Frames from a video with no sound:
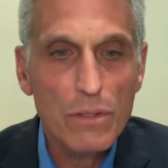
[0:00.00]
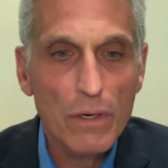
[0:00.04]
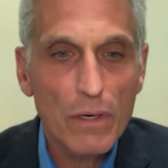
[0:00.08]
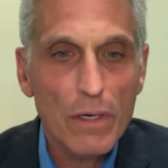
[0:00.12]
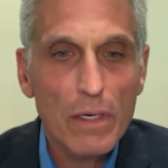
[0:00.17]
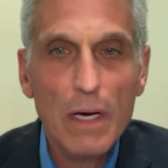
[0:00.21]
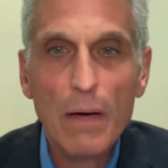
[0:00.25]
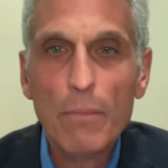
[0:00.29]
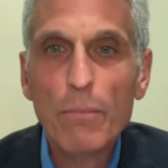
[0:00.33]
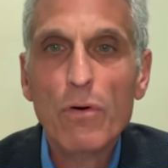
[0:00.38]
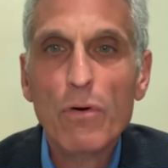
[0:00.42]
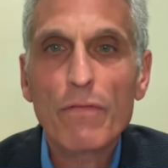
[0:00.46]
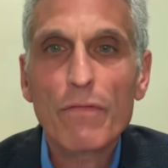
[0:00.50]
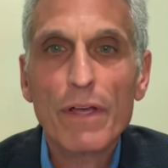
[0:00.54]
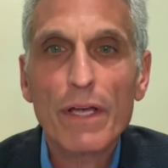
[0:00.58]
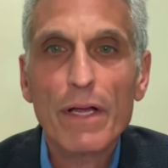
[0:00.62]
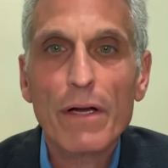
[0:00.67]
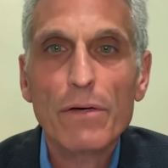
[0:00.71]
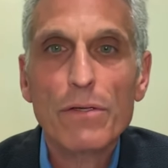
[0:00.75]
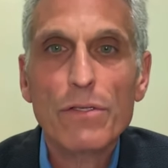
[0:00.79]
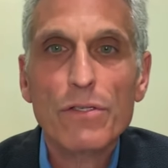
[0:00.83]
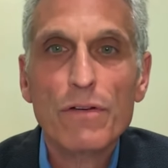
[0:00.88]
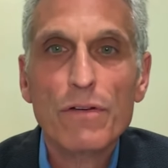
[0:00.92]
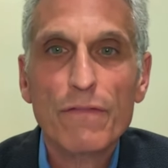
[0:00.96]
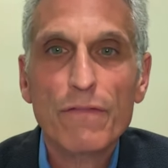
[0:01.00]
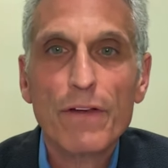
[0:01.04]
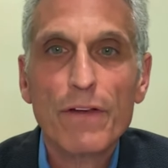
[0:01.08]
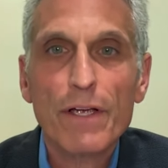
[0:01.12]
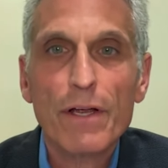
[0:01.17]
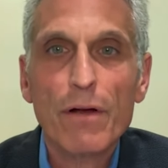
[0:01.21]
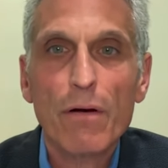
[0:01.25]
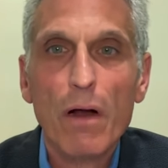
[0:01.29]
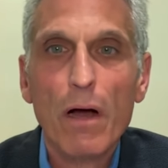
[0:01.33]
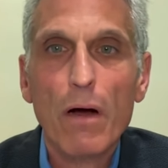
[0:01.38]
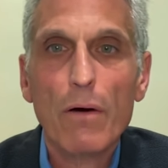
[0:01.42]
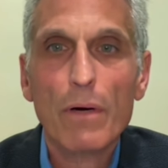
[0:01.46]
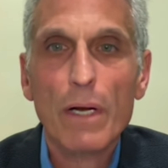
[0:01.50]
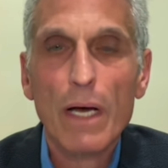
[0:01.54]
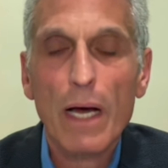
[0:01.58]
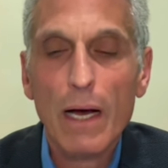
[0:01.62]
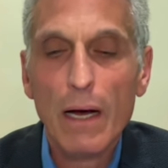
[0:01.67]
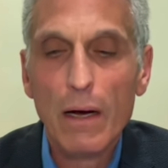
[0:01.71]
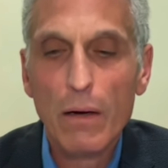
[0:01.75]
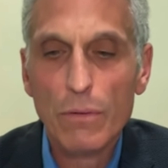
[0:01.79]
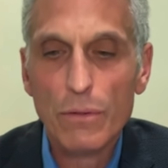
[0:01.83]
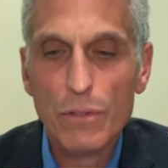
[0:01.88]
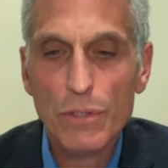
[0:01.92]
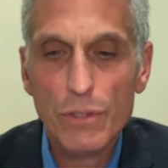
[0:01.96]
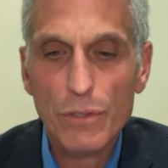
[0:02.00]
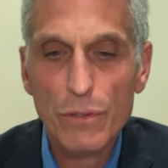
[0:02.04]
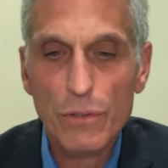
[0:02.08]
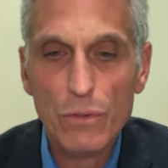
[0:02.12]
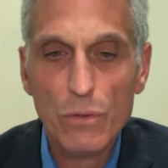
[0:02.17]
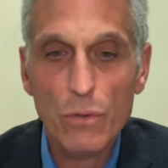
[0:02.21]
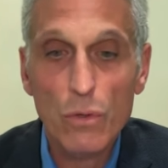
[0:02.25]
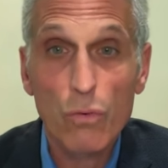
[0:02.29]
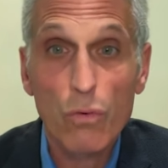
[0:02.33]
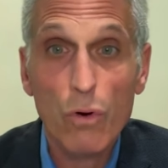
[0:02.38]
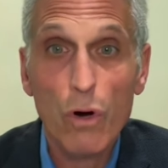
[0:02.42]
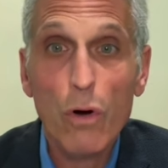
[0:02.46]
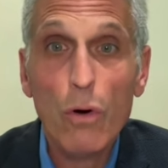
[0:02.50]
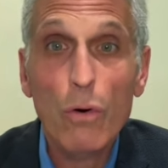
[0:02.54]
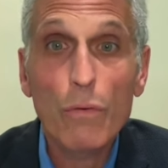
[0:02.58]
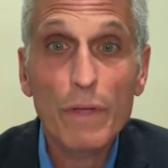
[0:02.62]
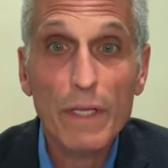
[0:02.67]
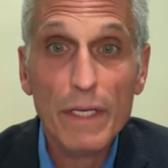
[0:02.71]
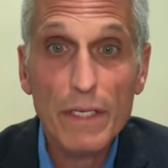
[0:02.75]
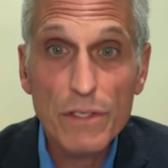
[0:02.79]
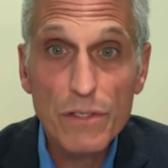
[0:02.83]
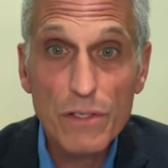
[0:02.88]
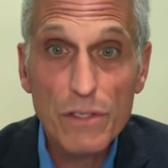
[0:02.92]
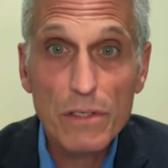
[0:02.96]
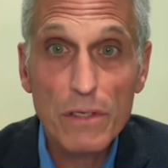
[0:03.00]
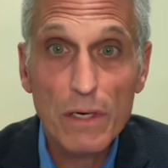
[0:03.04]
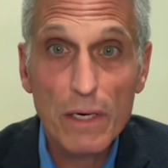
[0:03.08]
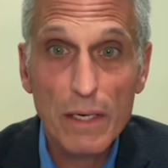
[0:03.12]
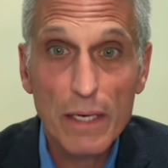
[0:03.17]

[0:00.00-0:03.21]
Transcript: took a number of years to figure out how to grow these,